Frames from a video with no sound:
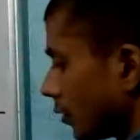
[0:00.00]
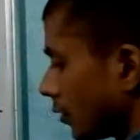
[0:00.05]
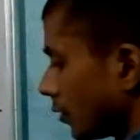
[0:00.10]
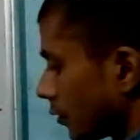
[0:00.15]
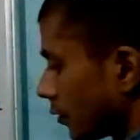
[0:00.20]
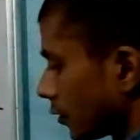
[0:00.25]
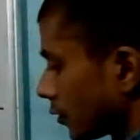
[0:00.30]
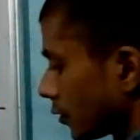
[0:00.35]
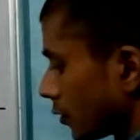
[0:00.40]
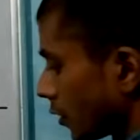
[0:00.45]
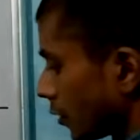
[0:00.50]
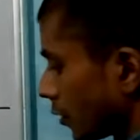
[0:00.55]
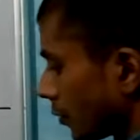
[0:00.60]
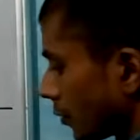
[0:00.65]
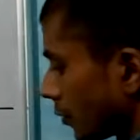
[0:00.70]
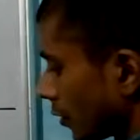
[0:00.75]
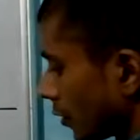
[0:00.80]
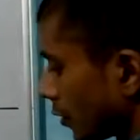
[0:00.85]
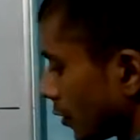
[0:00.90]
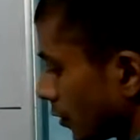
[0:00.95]

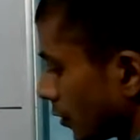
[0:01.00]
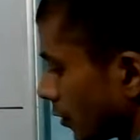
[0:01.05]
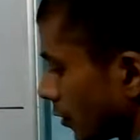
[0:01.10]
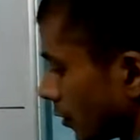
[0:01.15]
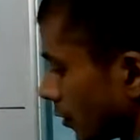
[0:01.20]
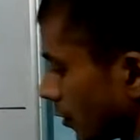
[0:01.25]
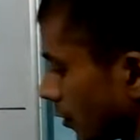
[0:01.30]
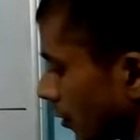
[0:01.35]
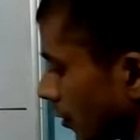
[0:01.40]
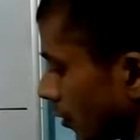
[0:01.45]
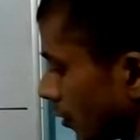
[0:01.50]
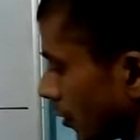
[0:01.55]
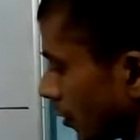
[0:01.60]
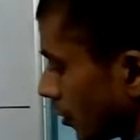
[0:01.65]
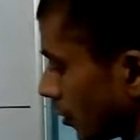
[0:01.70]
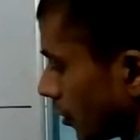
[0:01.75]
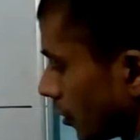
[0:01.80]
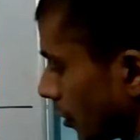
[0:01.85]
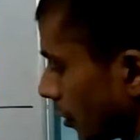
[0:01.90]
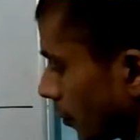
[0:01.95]
7.
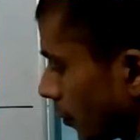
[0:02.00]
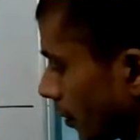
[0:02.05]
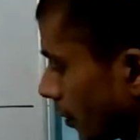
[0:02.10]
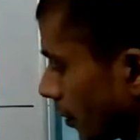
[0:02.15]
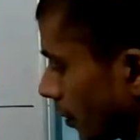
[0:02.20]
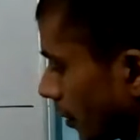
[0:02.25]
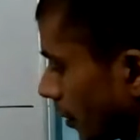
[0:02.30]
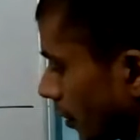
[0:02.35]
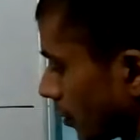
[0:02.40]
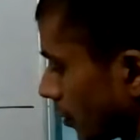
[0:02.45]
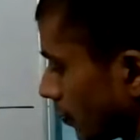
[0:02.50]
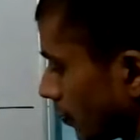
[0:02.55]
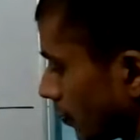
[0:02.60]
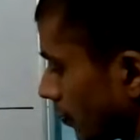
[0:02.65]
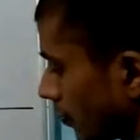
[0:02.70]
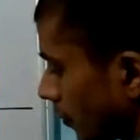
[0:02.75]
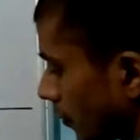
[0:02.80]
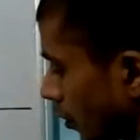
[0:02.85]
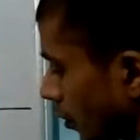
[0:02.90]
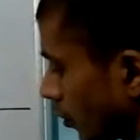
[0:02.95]
3 plus
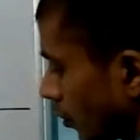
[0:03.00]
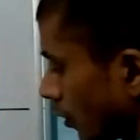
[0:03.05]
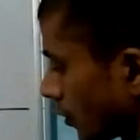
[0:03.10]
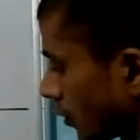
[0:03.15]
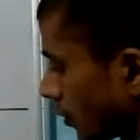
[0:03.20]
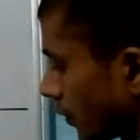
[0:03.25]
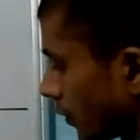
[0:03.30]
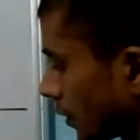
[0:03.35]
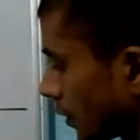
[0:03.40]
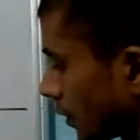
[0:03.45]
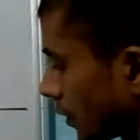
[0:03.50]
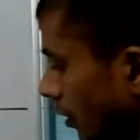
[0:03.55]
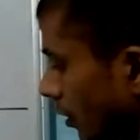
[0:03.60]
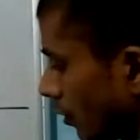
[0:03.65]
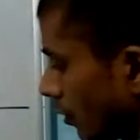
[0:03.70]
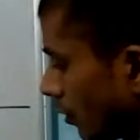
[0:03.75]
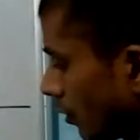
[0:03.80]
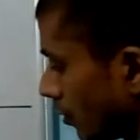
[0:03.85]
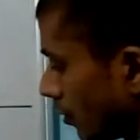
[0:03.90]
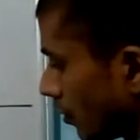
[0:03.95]
12 7 ja
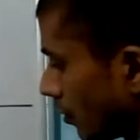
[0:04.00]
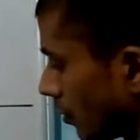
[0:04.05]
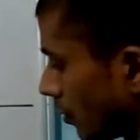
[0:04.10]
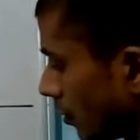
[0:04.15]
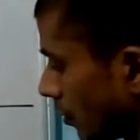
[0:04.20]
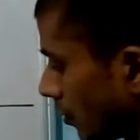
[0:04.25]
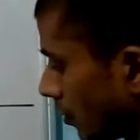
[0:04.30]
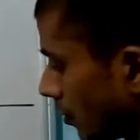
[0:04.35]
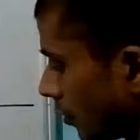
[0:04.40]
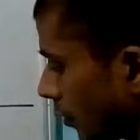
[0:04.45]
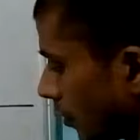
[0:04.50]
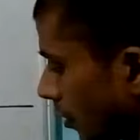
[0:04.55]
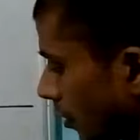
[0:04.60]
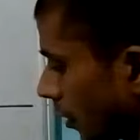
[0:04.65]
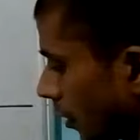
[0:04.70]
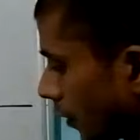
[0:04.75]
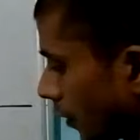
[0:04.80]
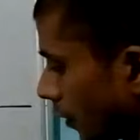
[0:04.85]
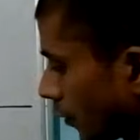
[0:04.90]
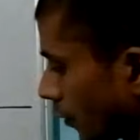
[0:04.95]

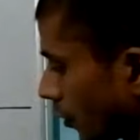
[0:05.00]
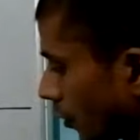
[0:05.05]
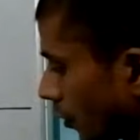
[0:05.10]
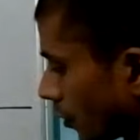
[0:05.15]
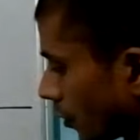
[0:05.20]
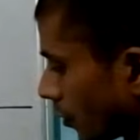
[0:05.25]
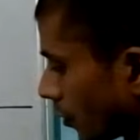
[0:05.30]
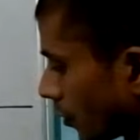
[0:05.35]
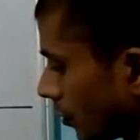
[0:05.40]
84.